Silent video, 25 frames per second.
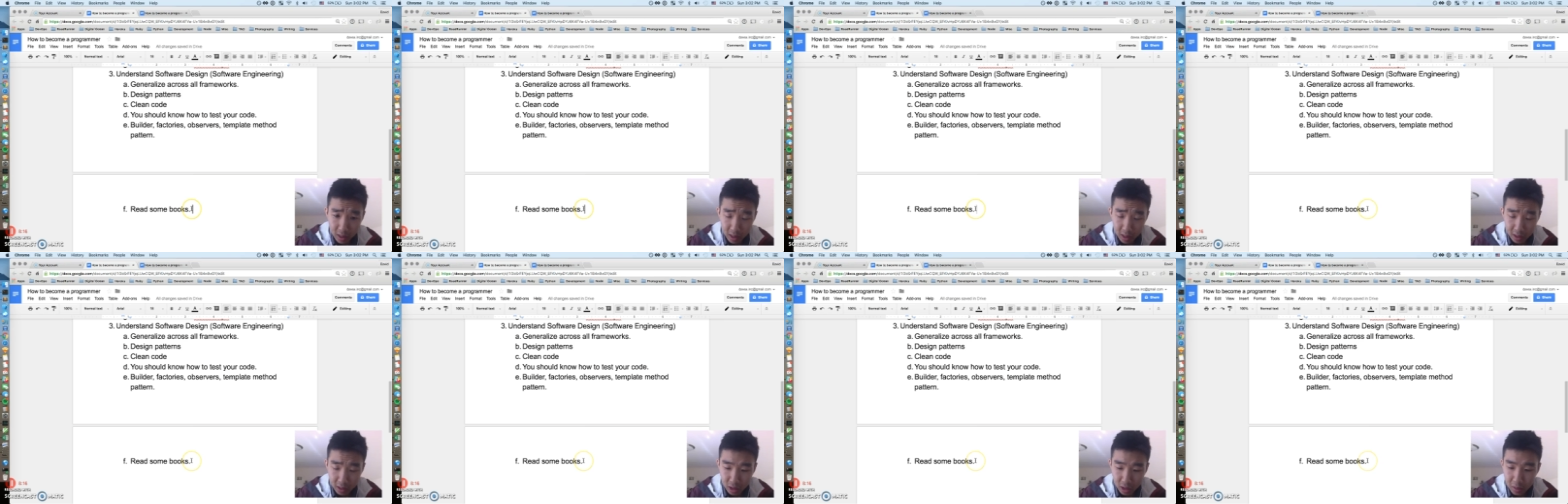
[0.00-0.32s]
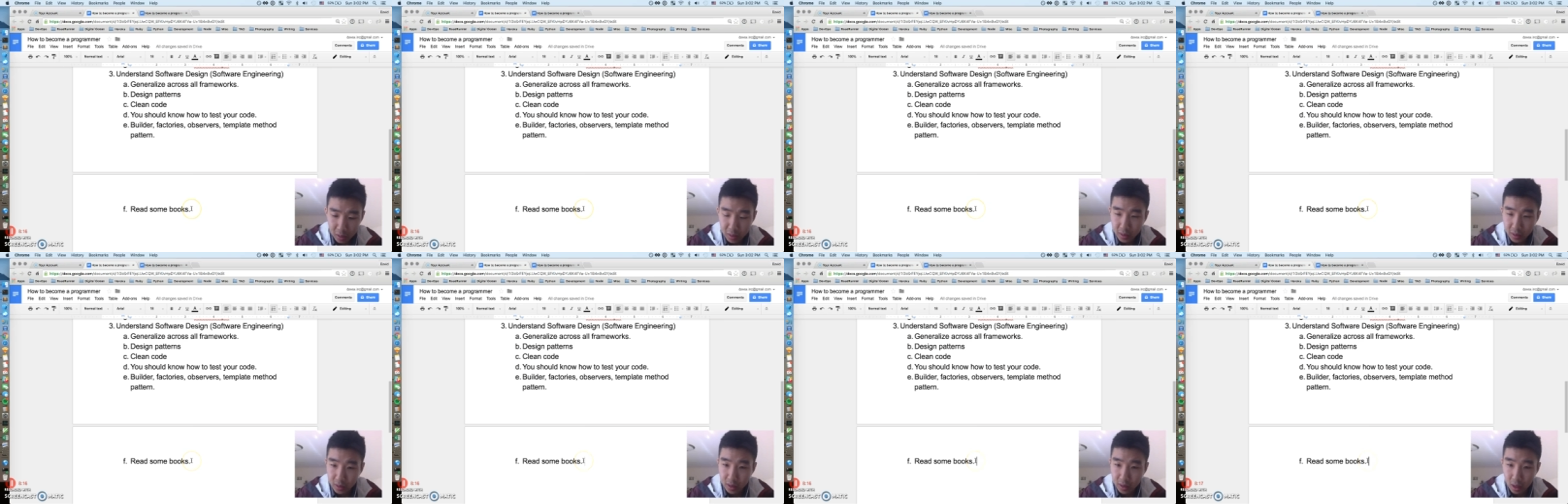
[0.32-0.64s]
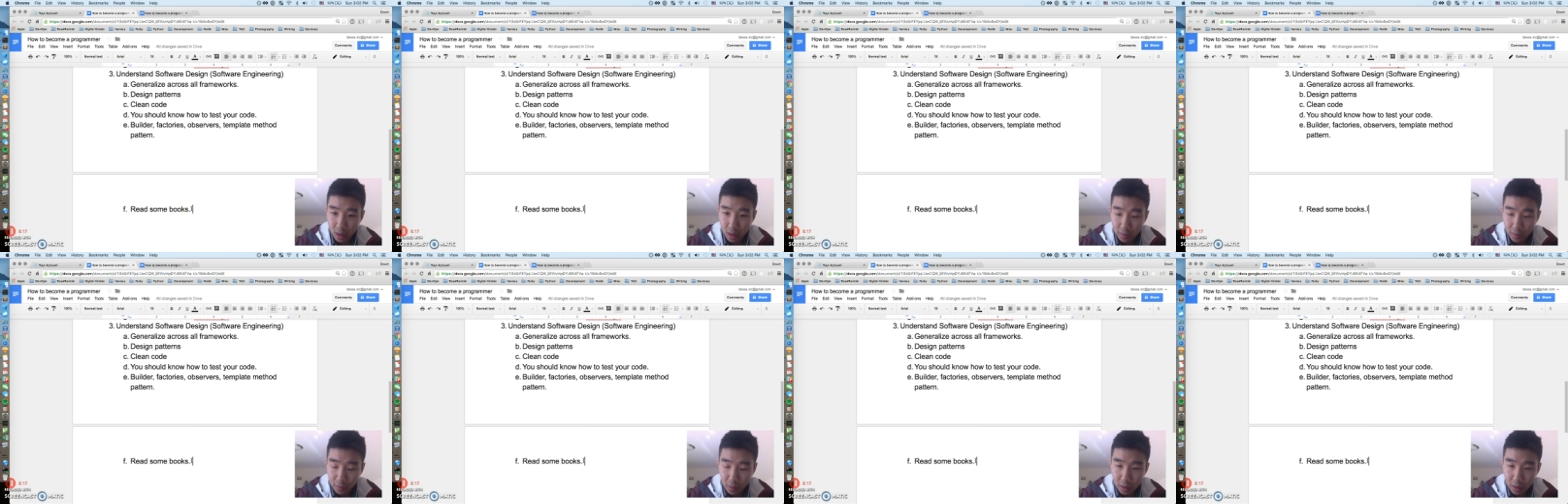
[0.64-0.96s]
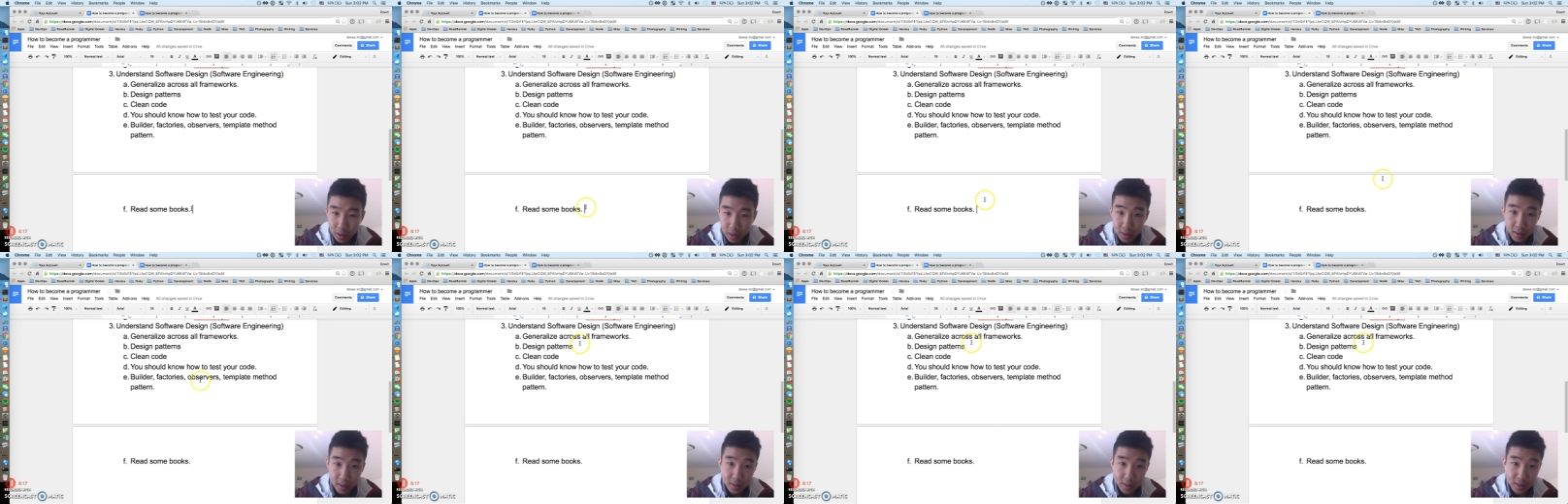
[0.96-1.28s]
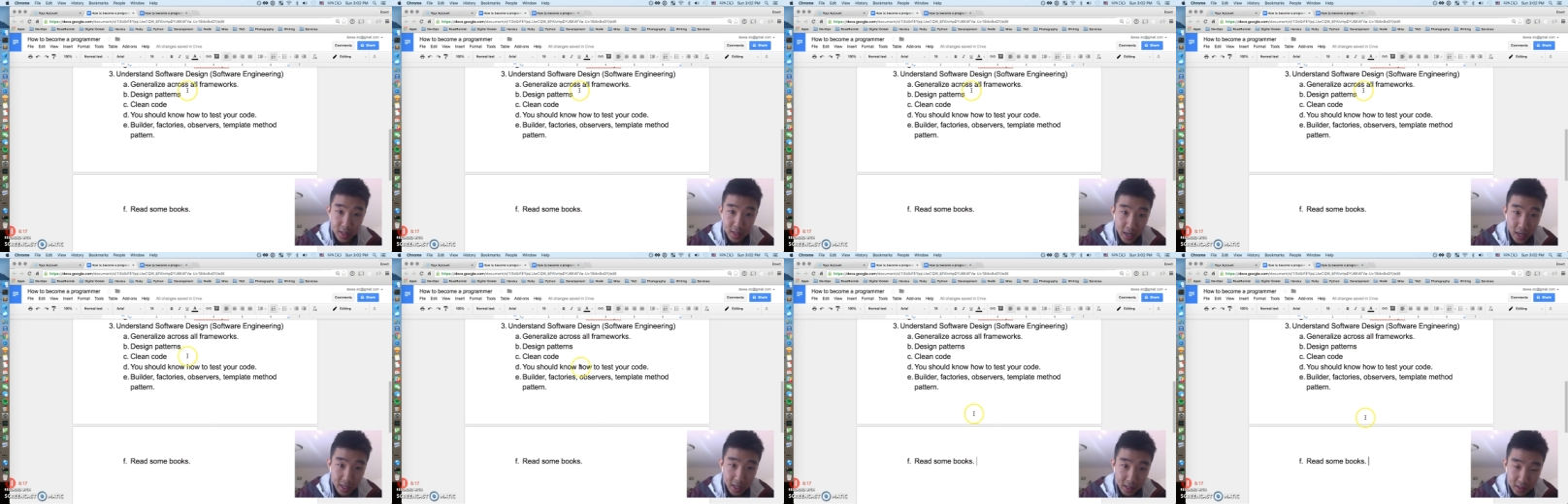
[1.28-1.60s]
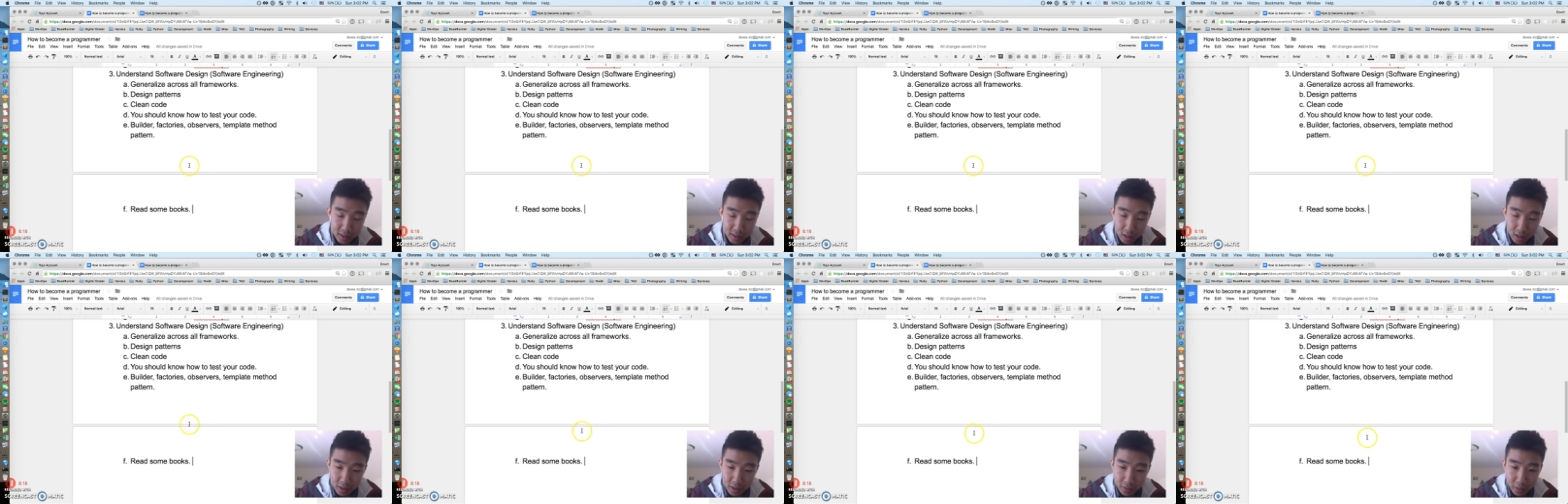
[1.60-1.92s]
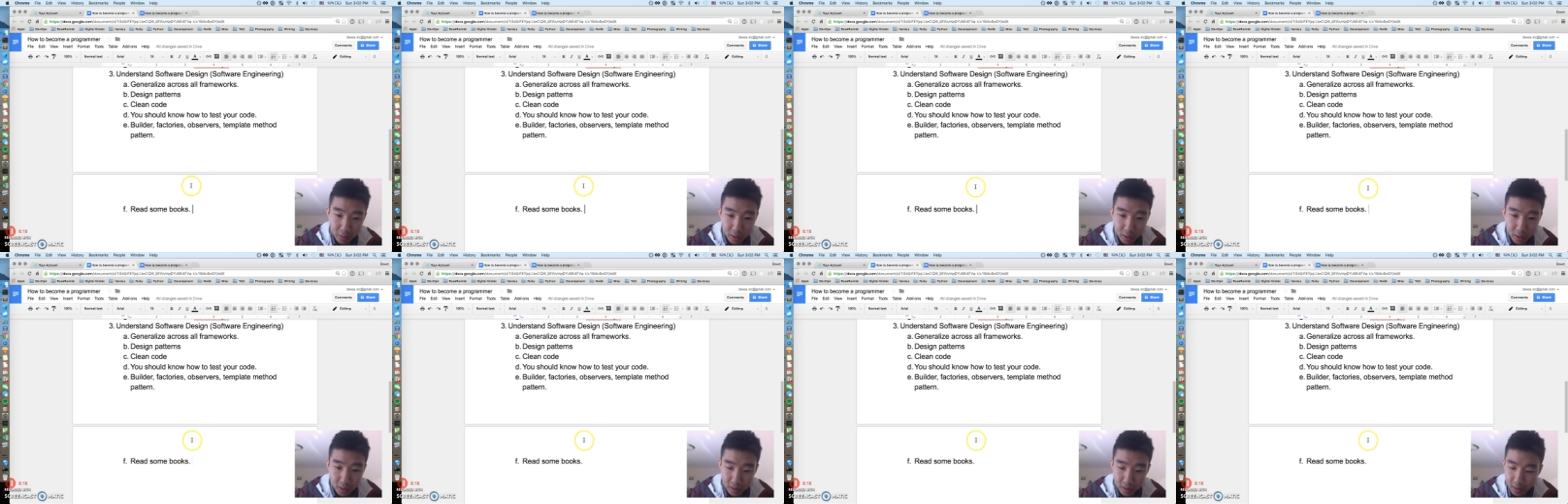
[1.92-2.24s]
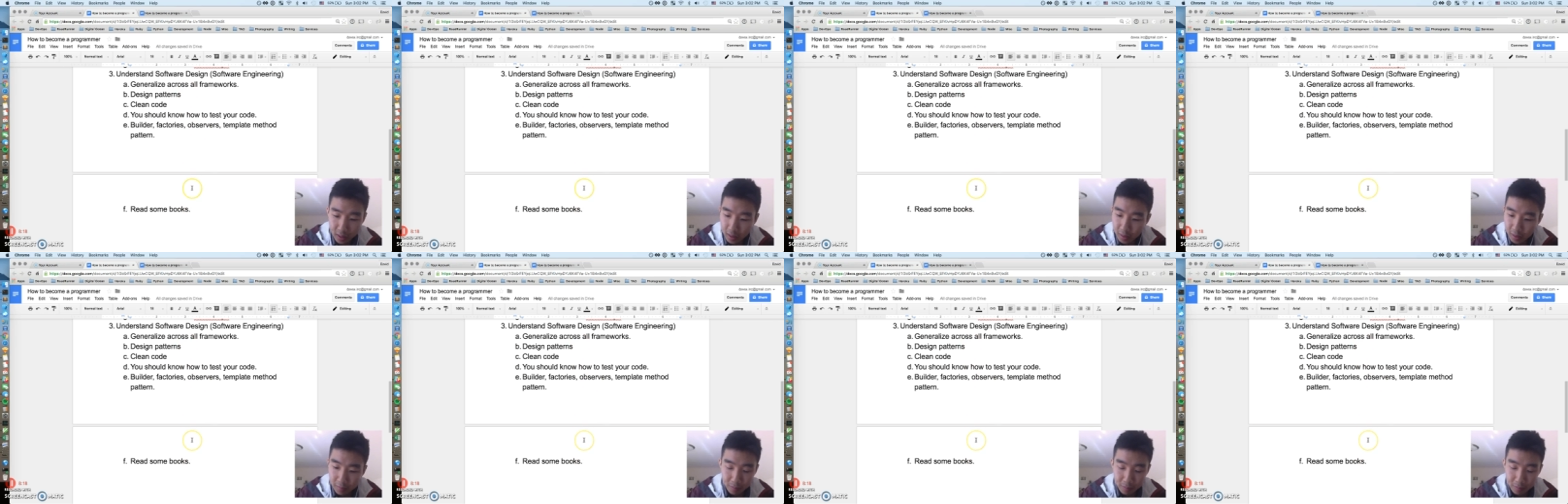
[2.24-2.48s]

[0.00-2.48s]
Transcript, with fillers: in terms of software and designing software,